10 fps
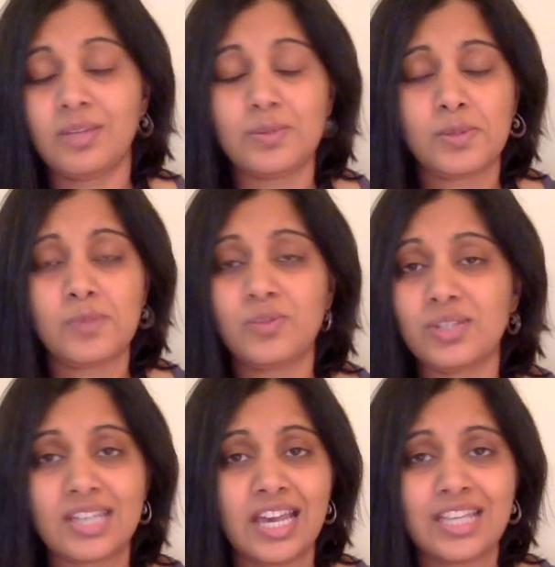people
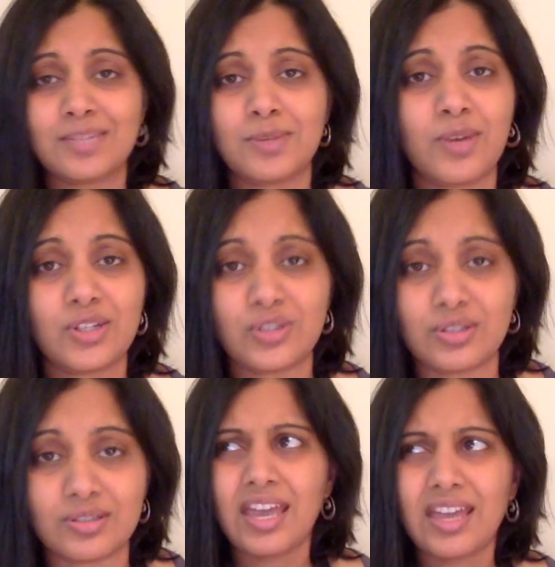just ask me
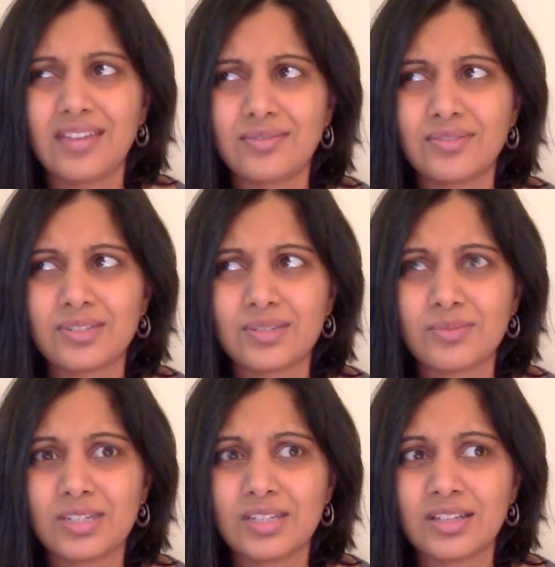questions. And for
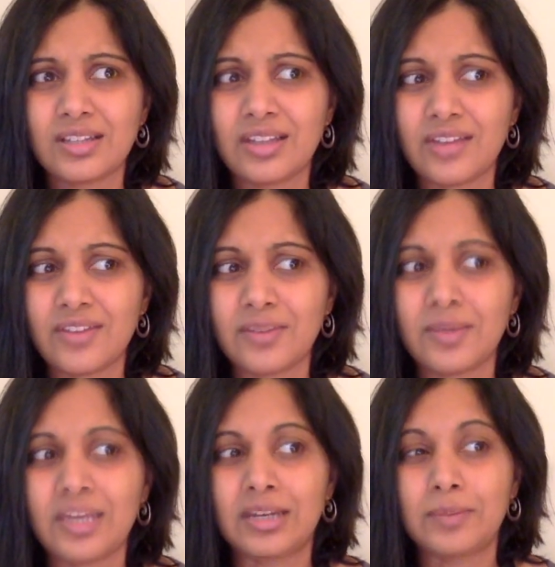some reason, a lot of them
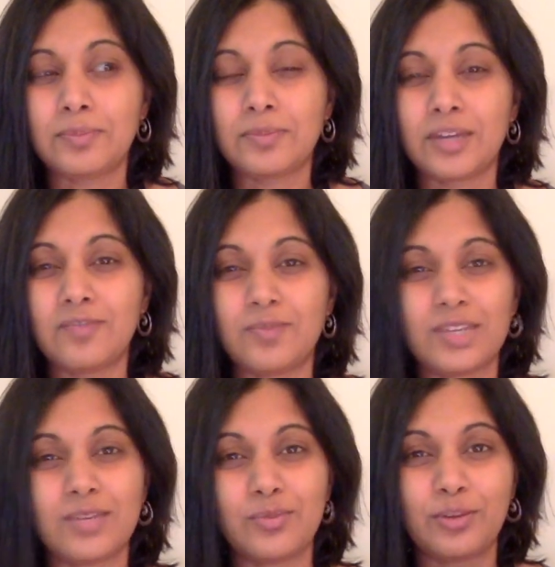ended up kind of
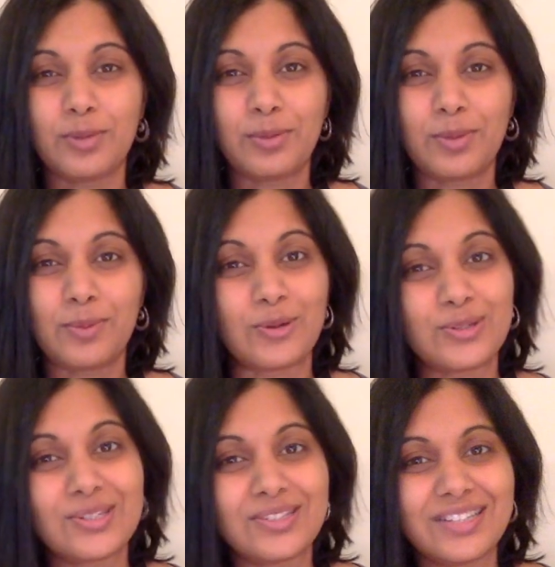being more about my
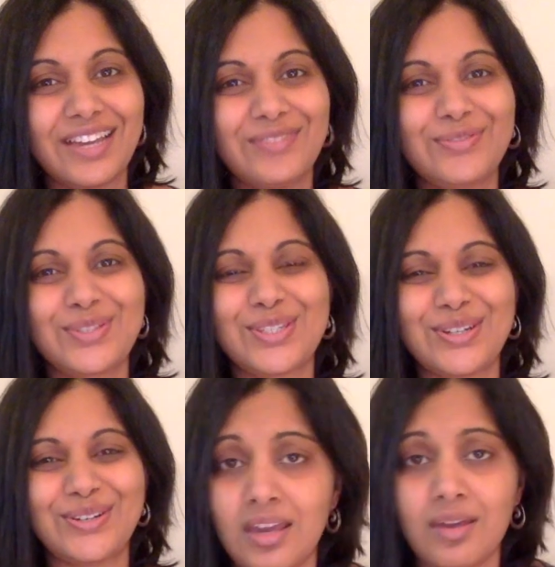personal life,
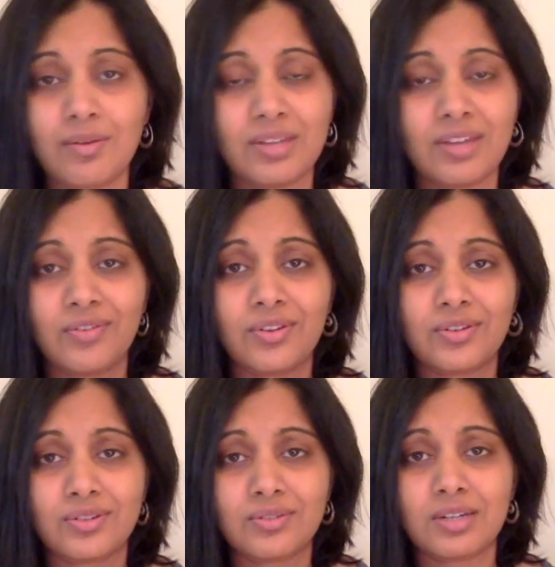so without
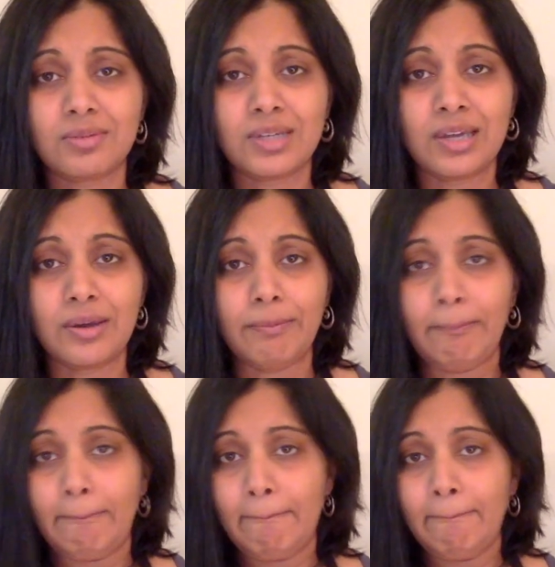further ado, here we go.
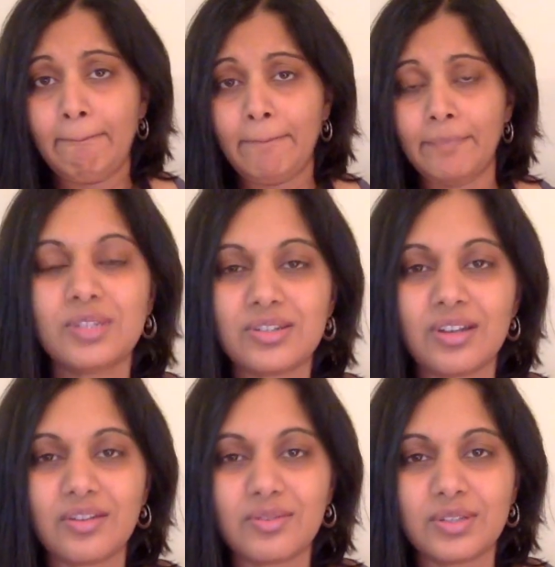I'm going to
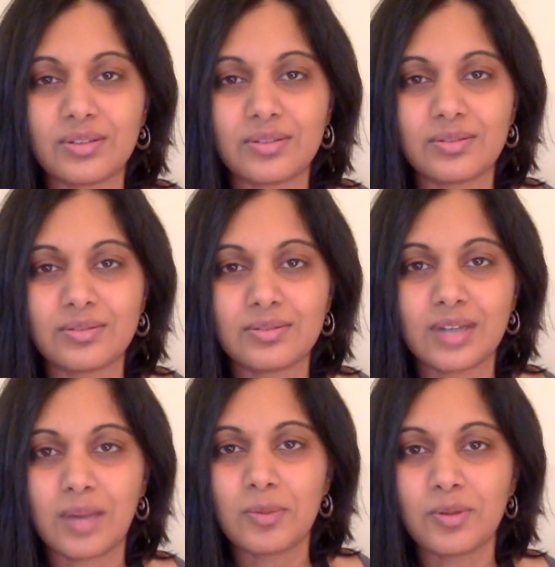start off with a
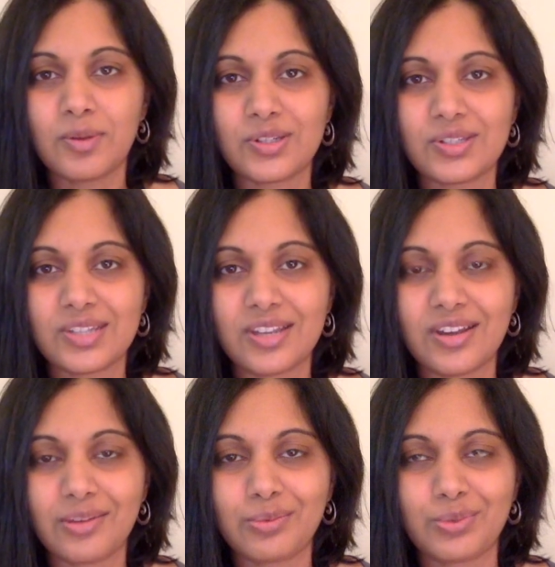couple questions I
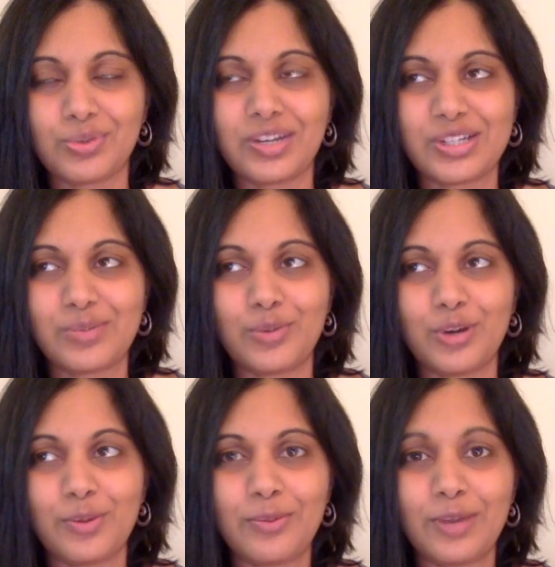got, which are actually
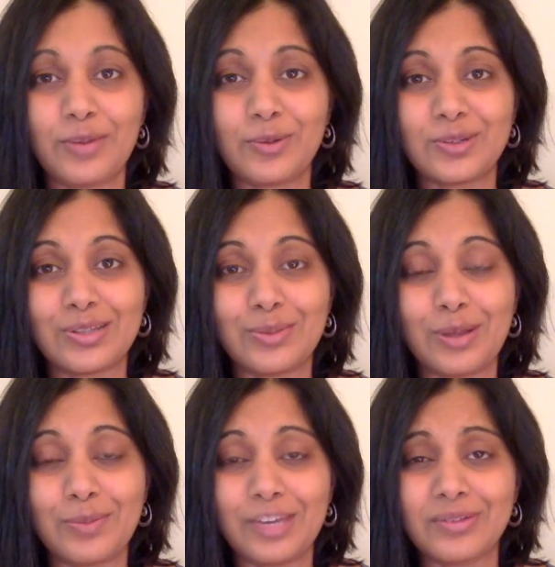more about my personal
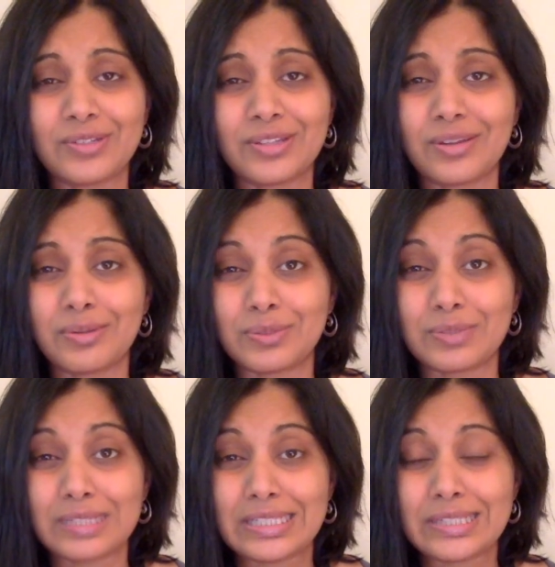well-being, which I thought
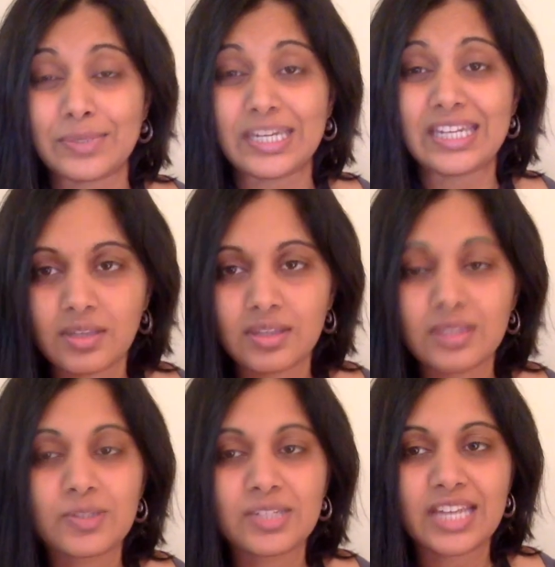was really sweet.
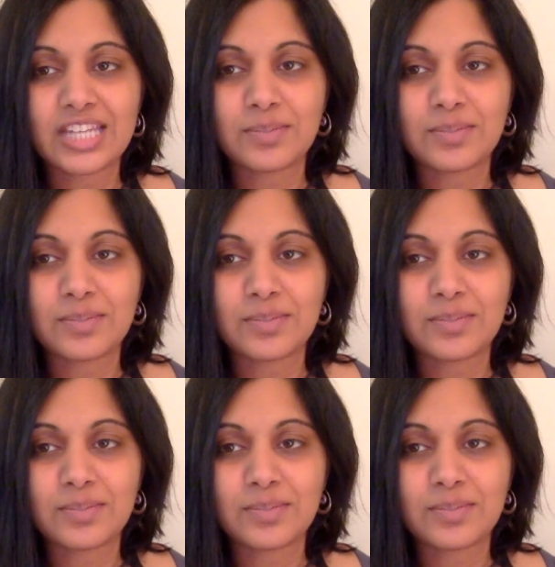This person asked